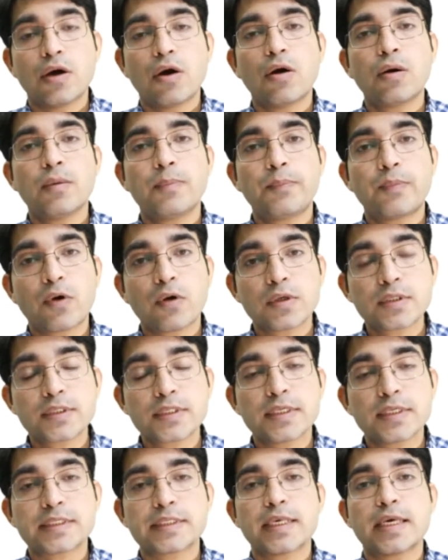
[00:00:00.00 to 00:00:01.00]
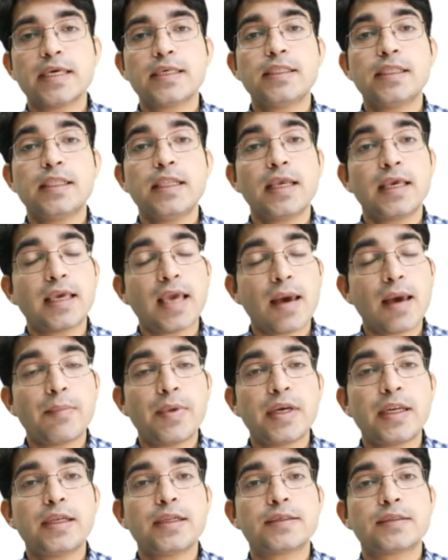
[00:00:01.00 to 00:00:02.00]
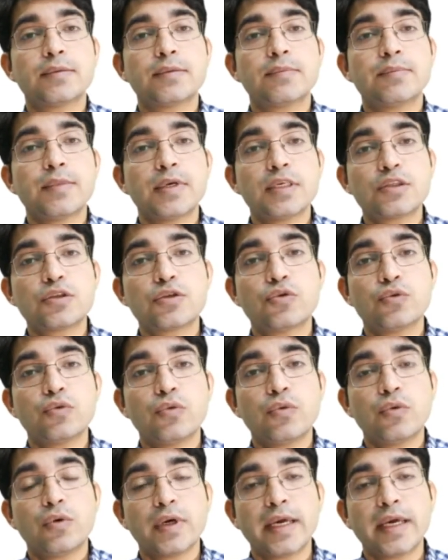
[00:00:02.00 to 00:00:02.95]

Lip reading: or process in capitalism is to